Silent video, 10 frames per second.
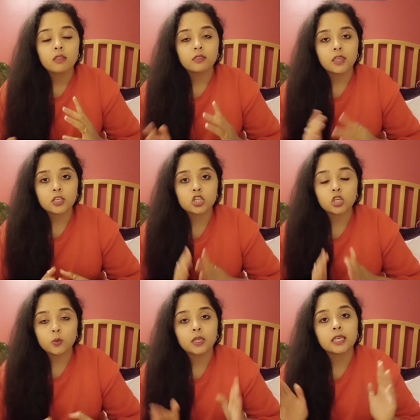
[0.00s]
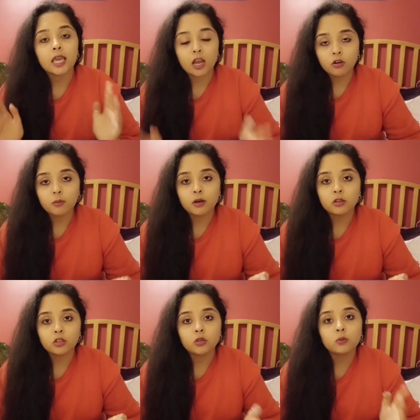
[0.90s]
they genuinely care
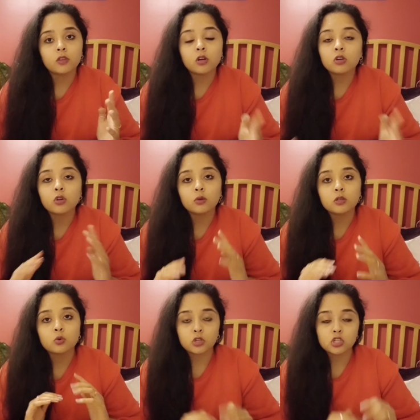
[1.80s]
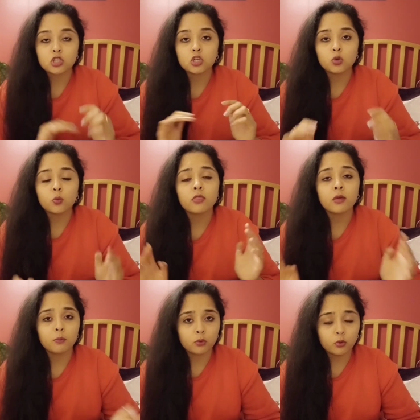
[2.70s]
about you. They aren't only talking to you when
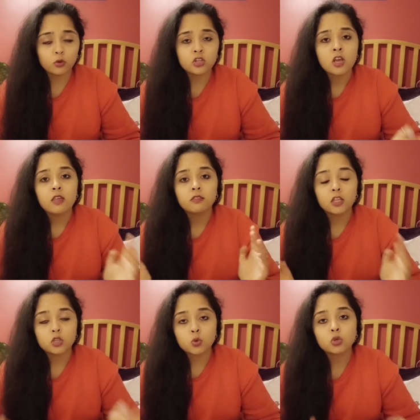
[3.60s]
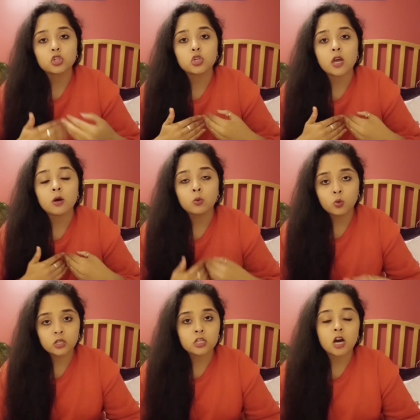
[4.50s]
they're bored. They talk to you at
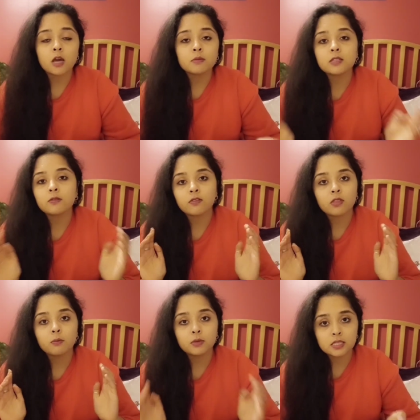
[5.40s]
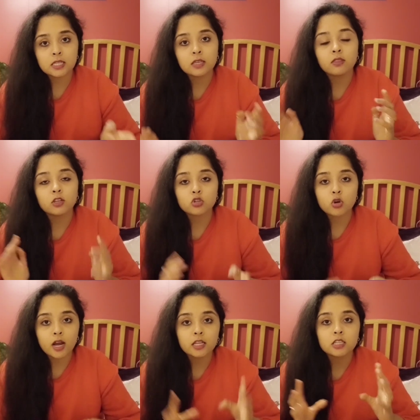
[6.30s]
all times, even if they're busy. They
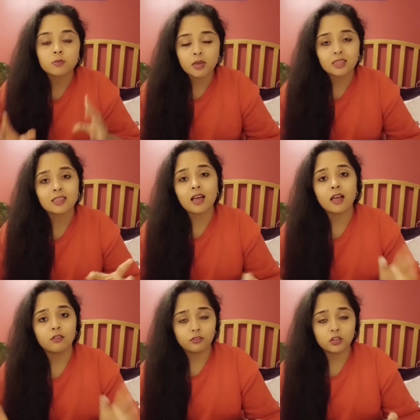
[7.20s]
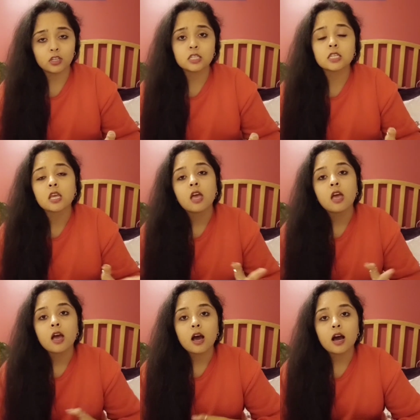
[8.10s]
try to make that effort.
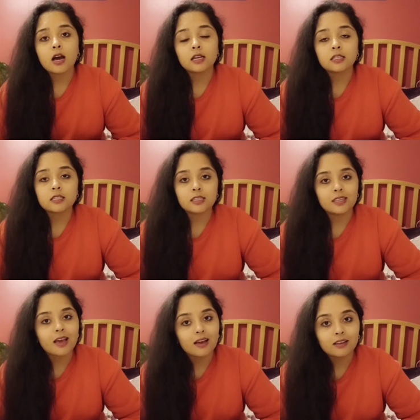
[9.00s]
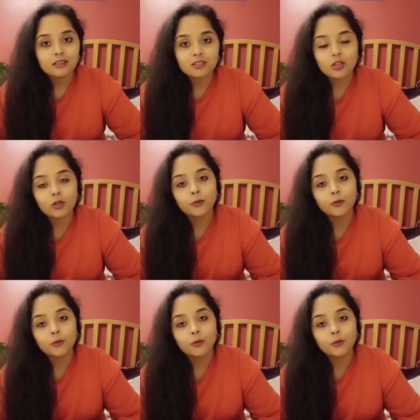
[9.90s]
And yeah, so,